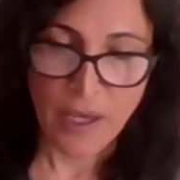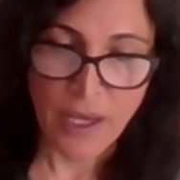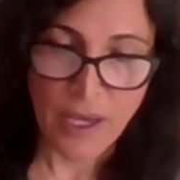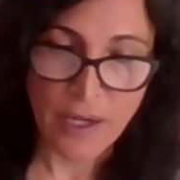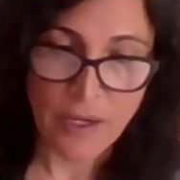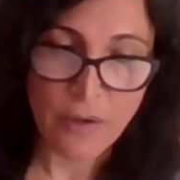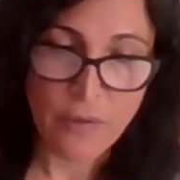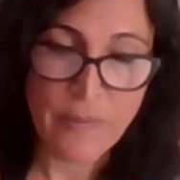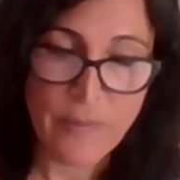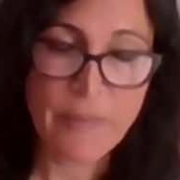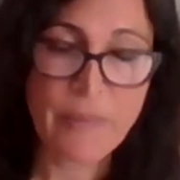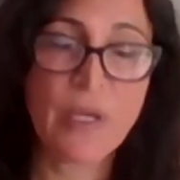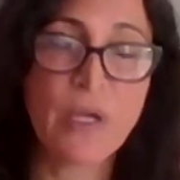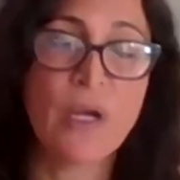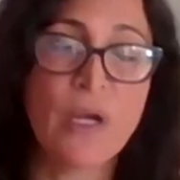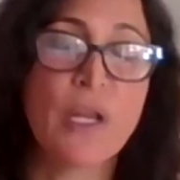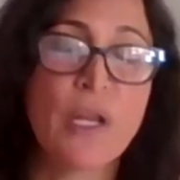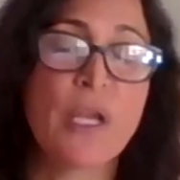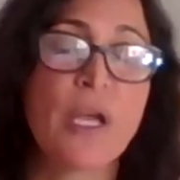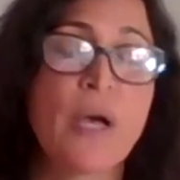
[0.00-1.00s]
and I remember
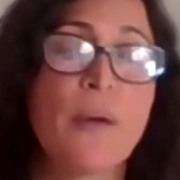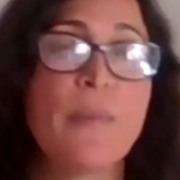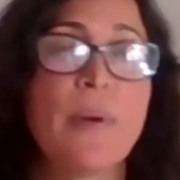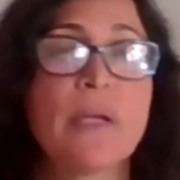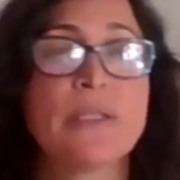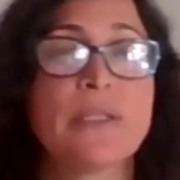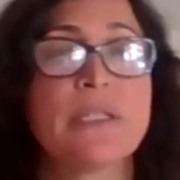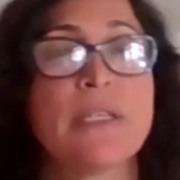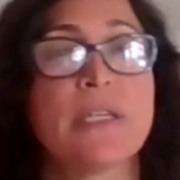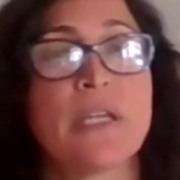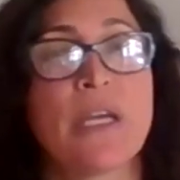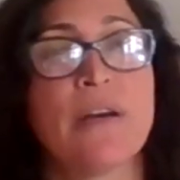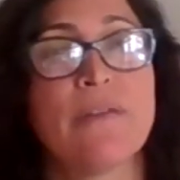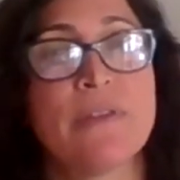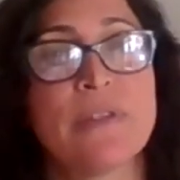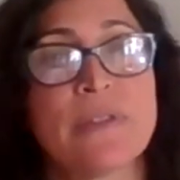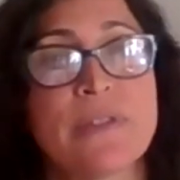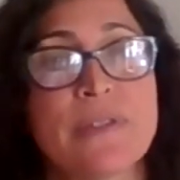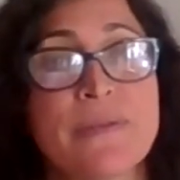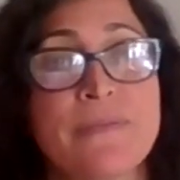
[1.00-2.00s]
curling up under the
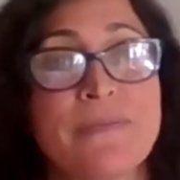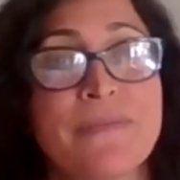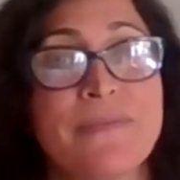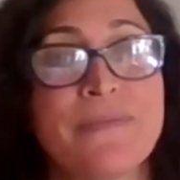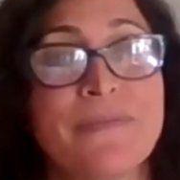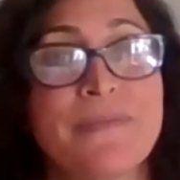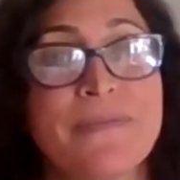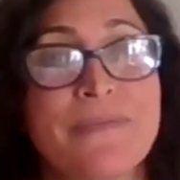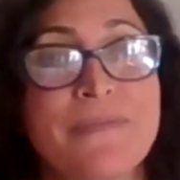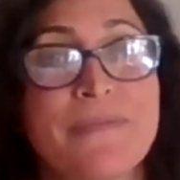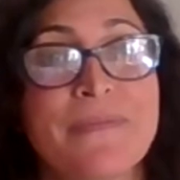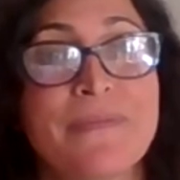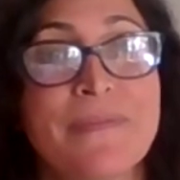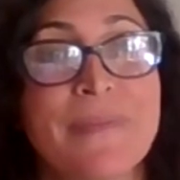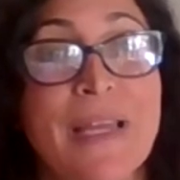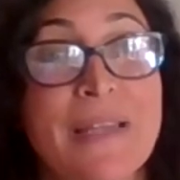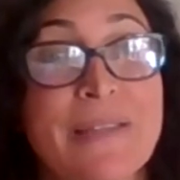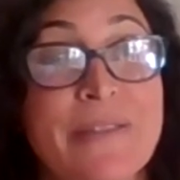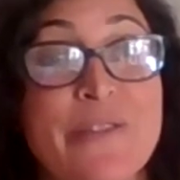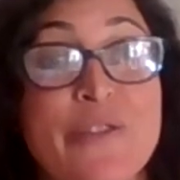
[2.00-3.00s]
covers and